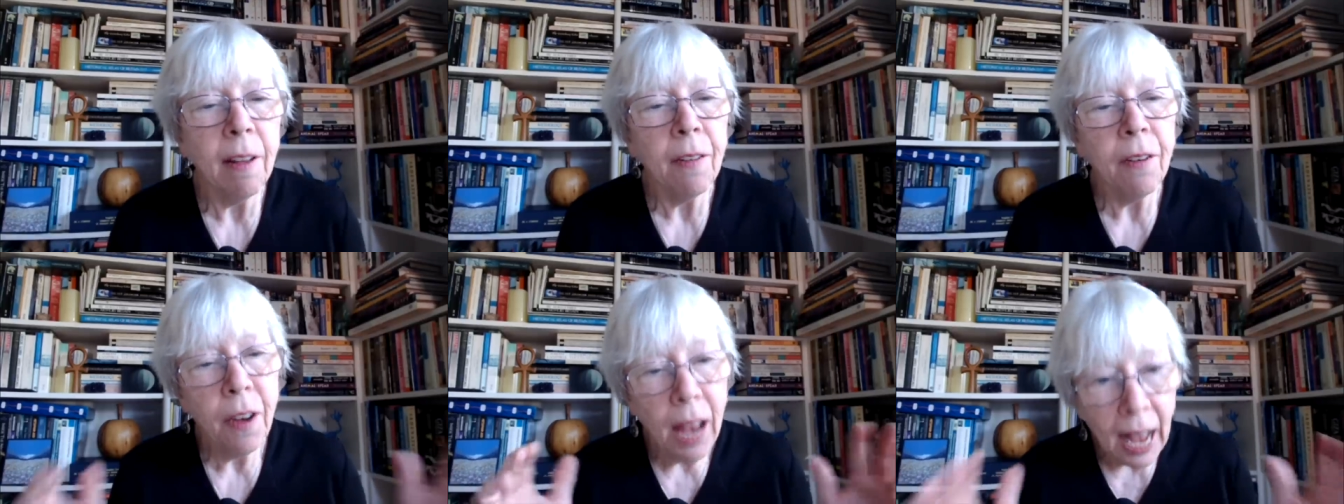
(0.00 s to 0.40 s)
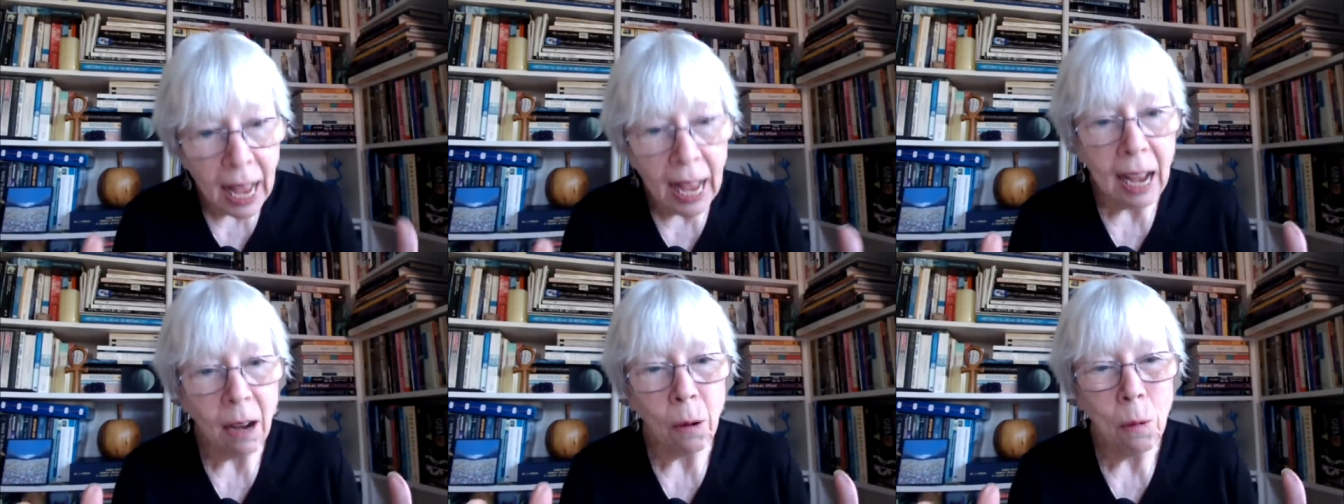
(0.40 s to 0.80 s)

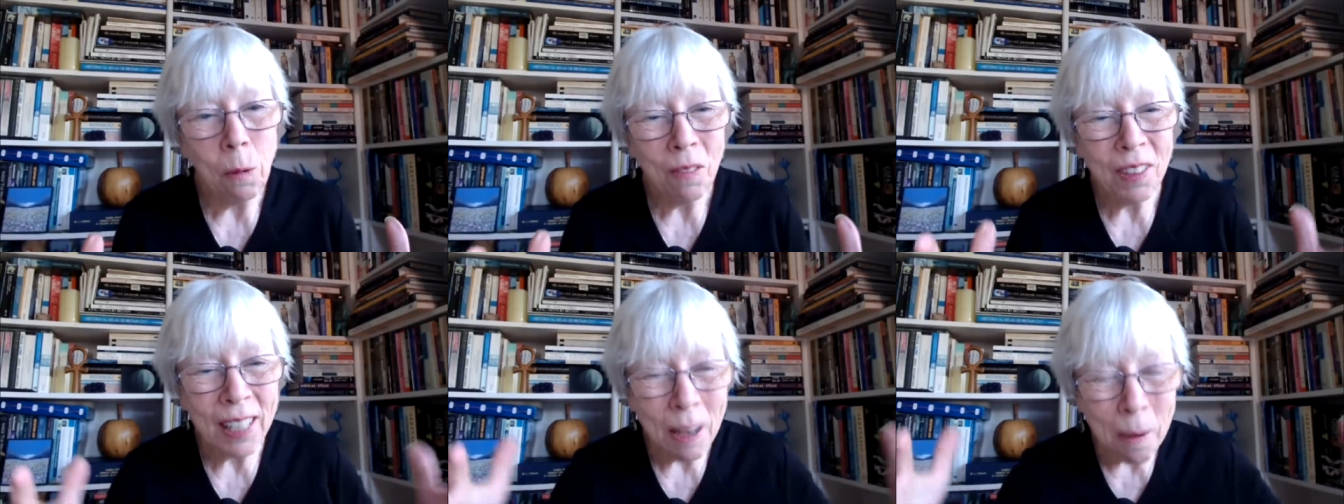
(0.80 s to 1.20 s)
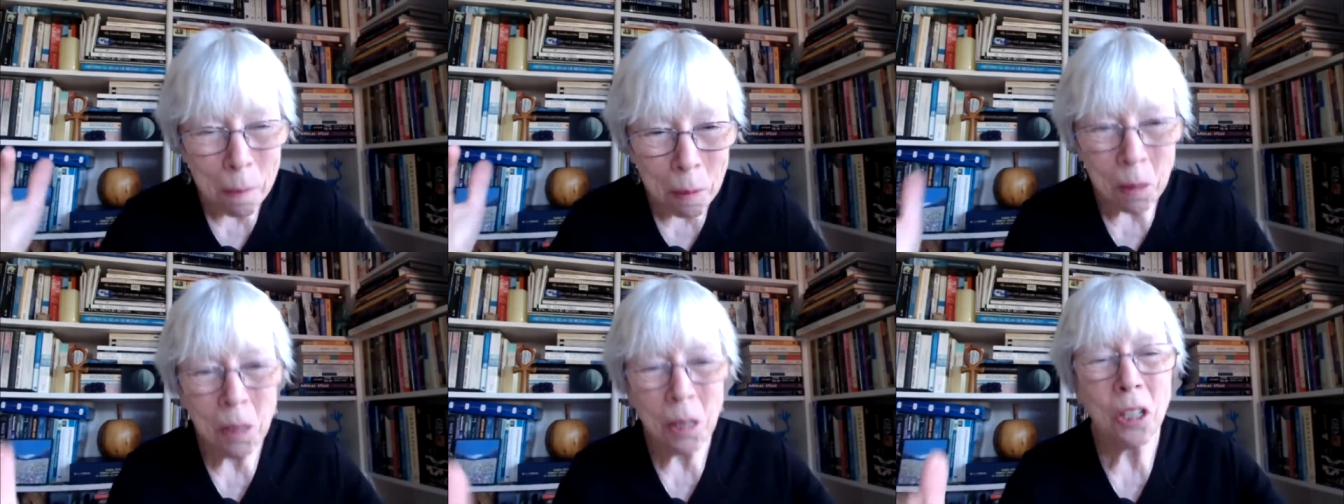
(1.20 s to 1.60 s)
now the
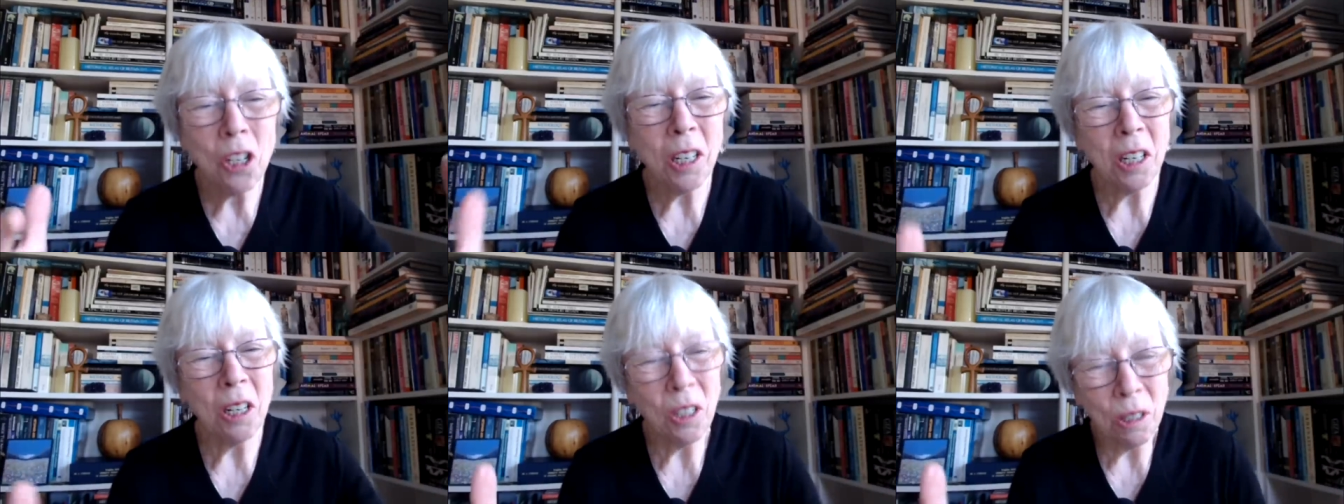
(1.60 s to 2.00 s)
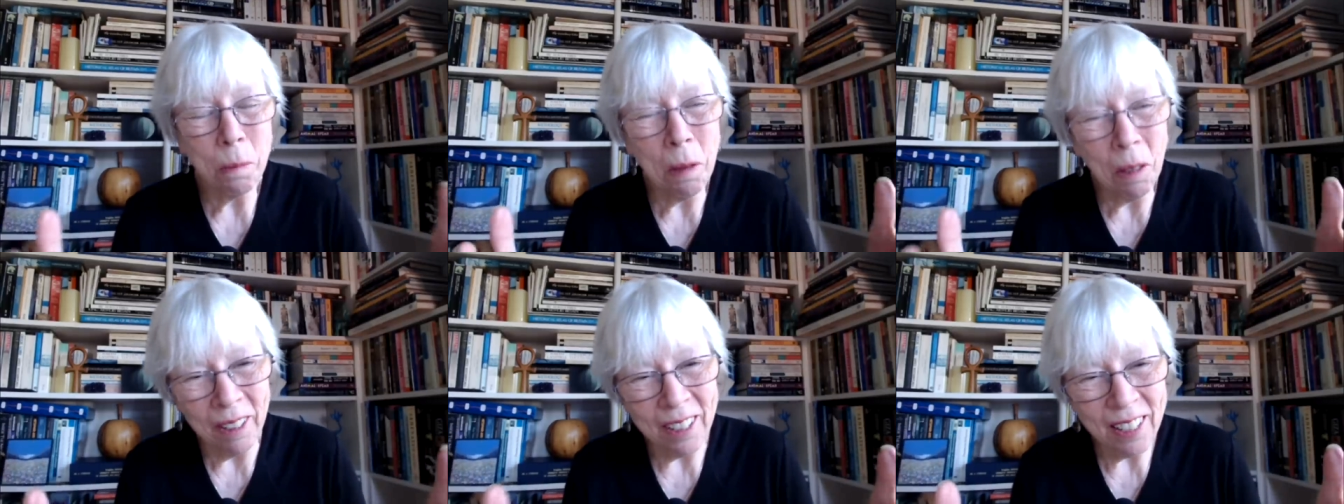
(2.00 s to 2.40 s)
emergent
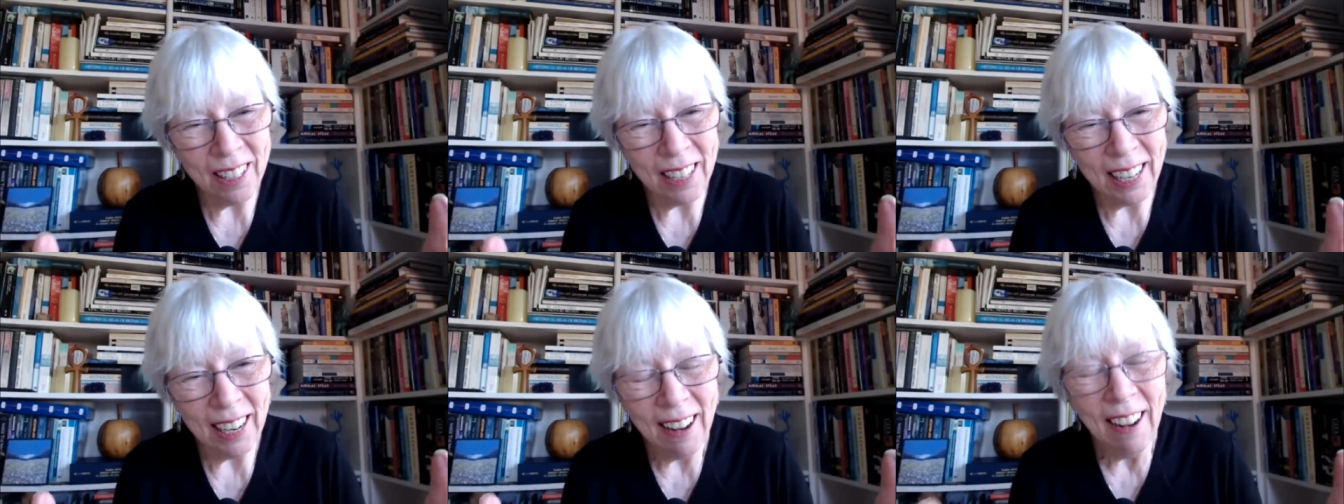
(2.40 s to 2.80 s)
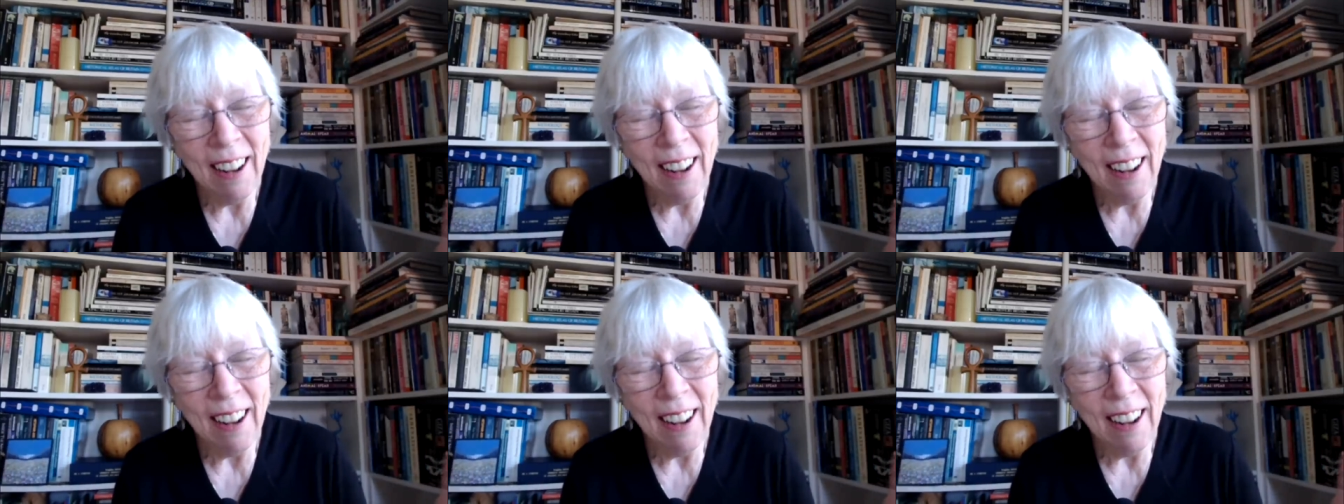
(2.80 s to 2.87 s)
cosmology